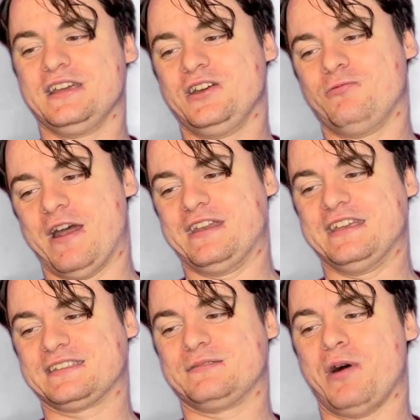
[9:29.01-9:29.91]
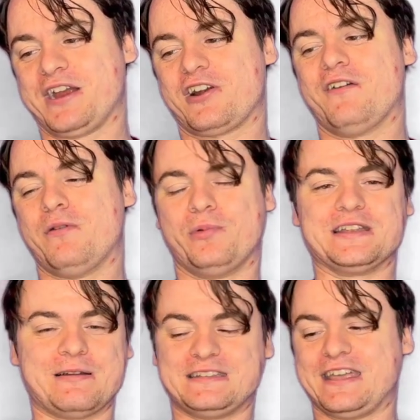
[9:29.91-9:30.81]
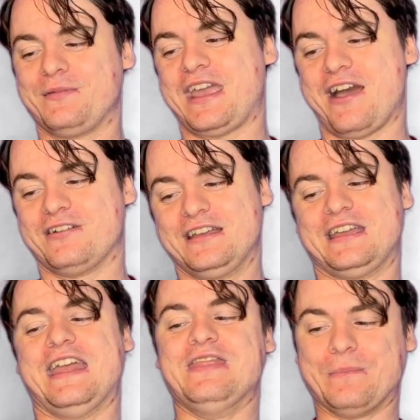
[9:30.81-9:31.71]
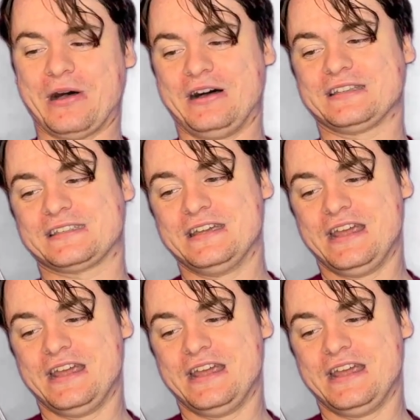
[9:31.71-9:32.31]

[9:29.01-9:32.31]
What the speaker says: When is the Minecraft 1.20 coming out? In the past.